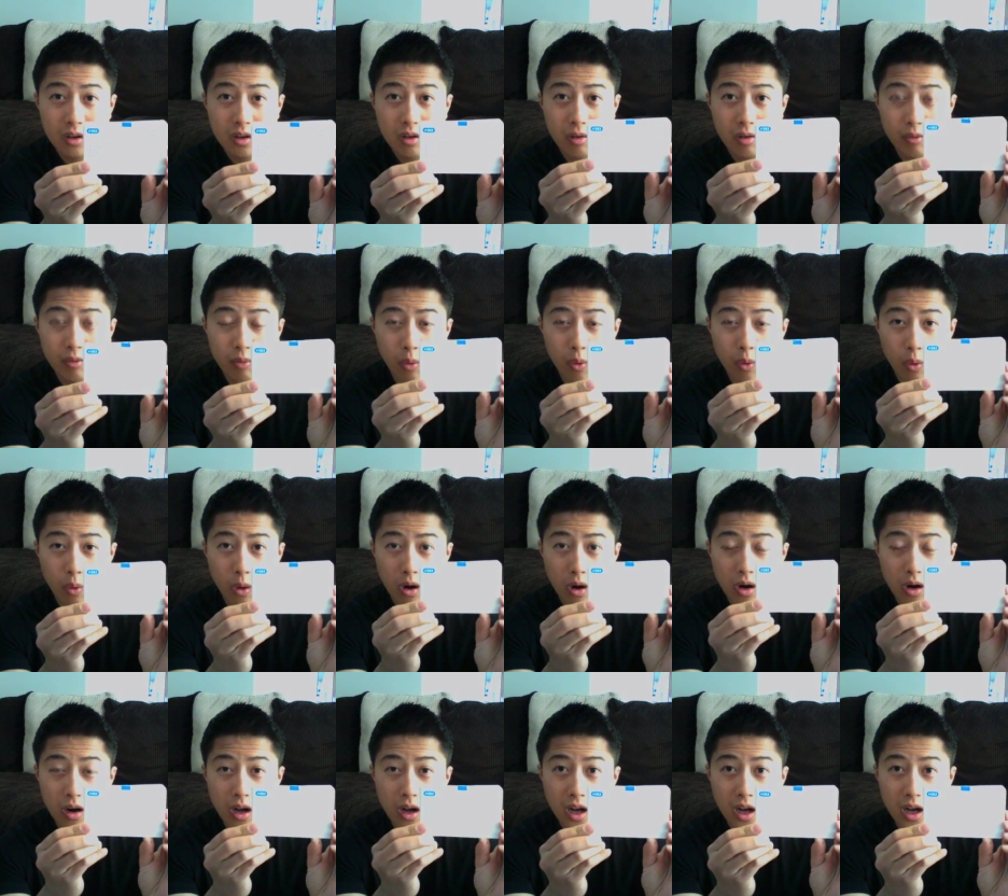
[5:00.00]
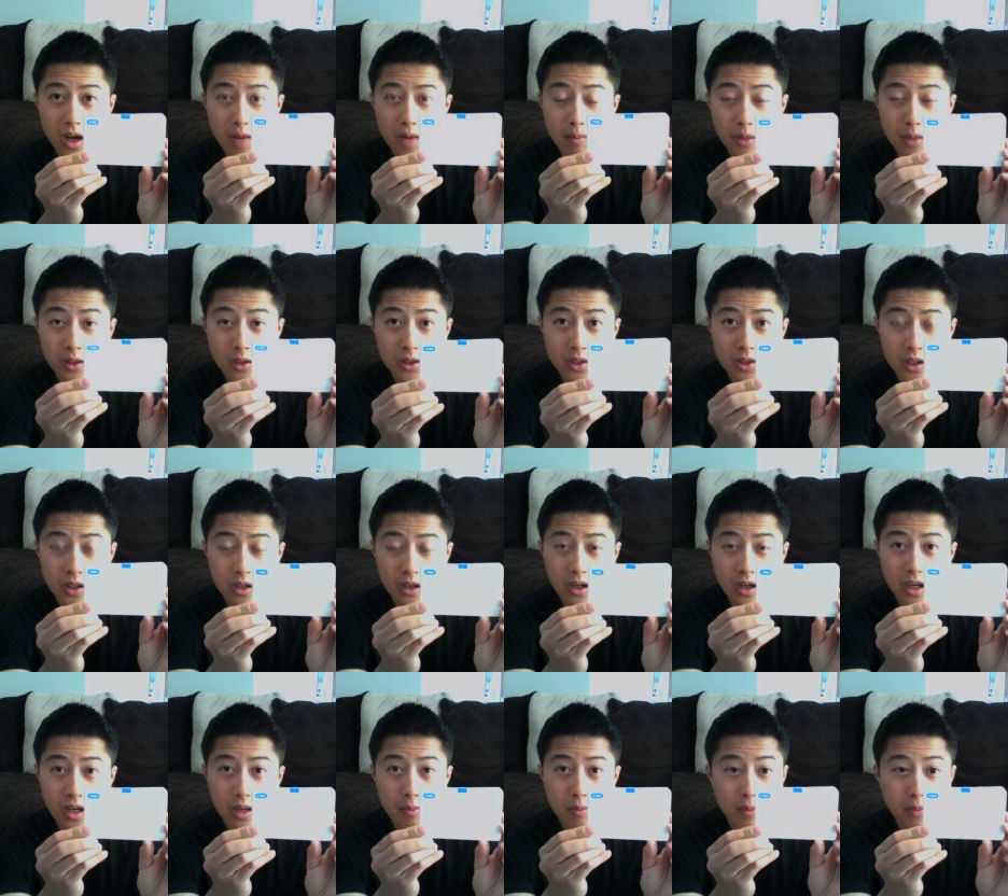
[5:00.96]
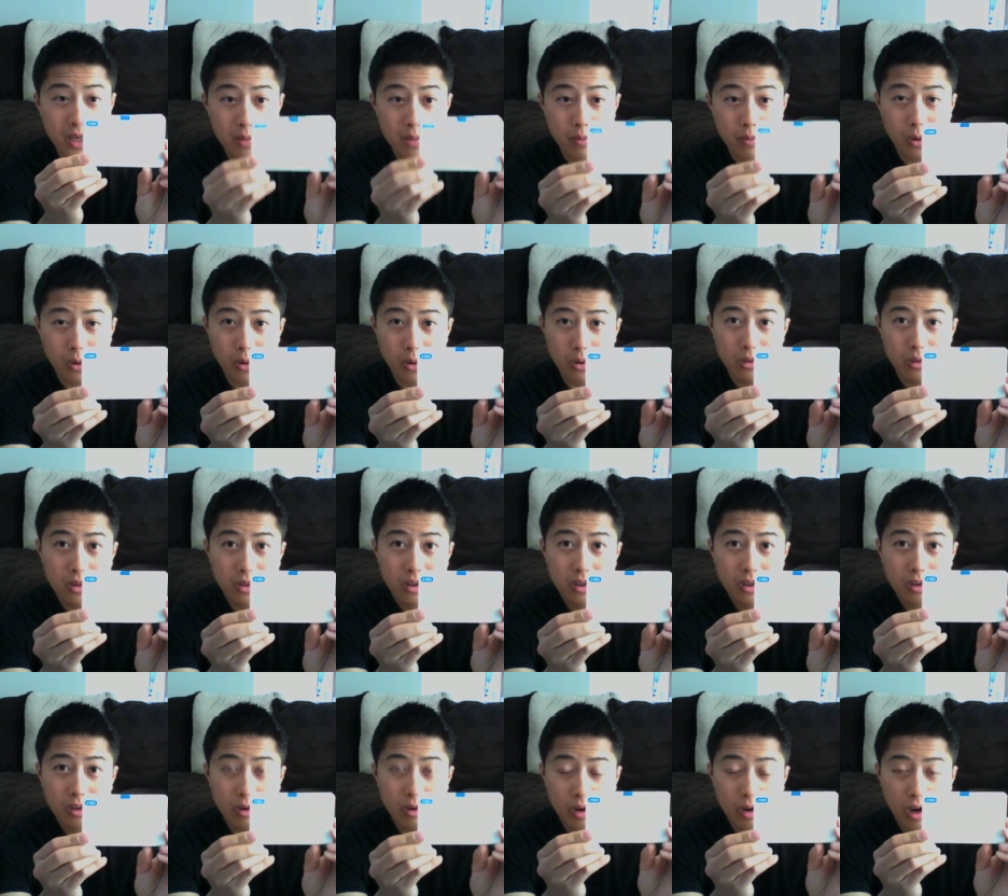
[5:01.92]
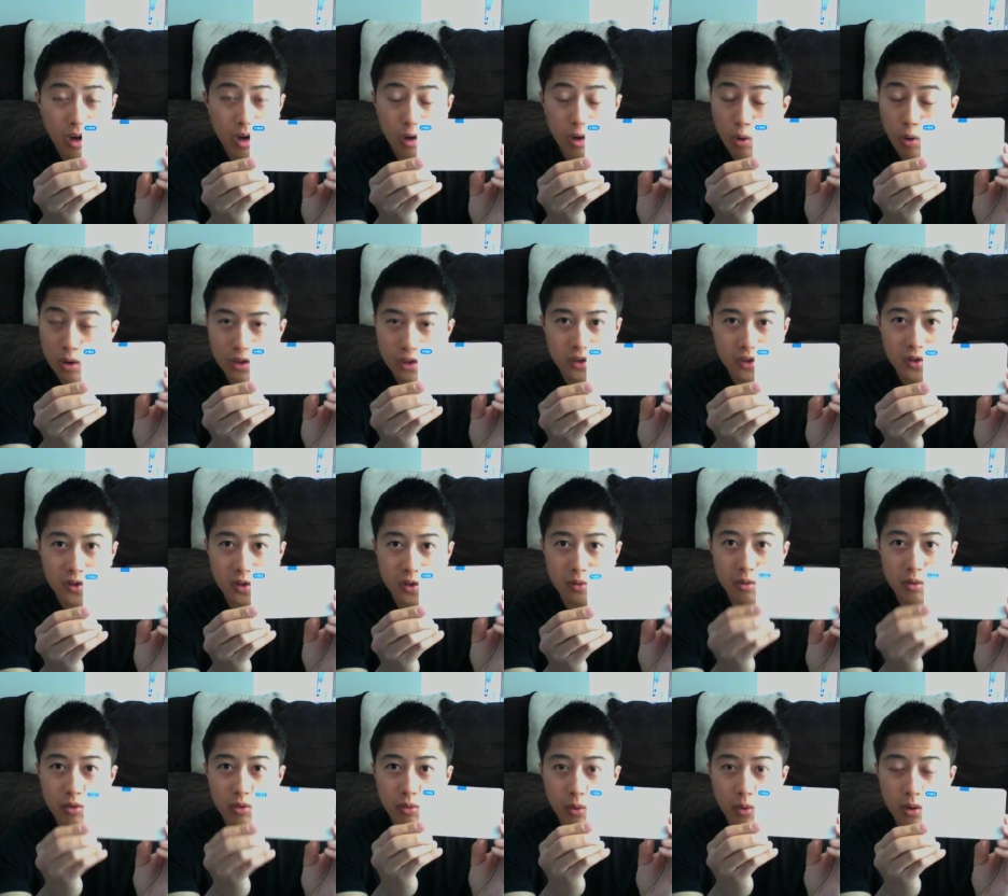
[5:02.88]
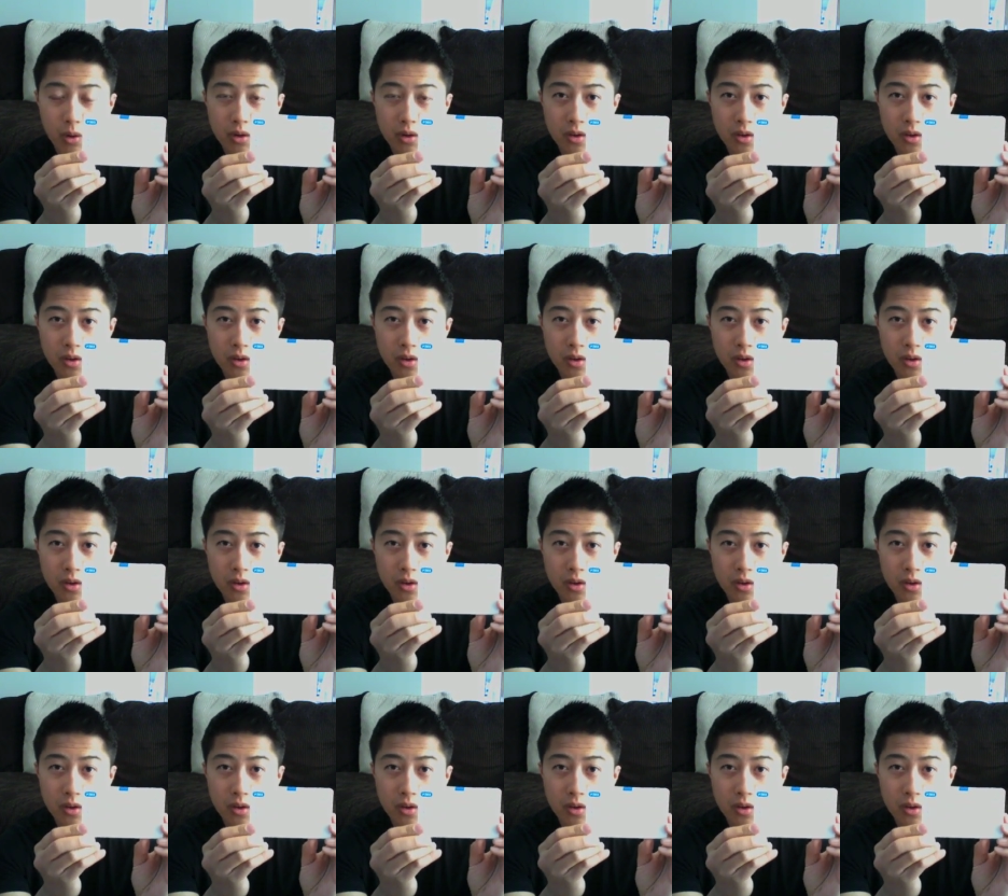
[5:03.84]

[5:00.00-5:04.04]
for military people, or excuse me, for the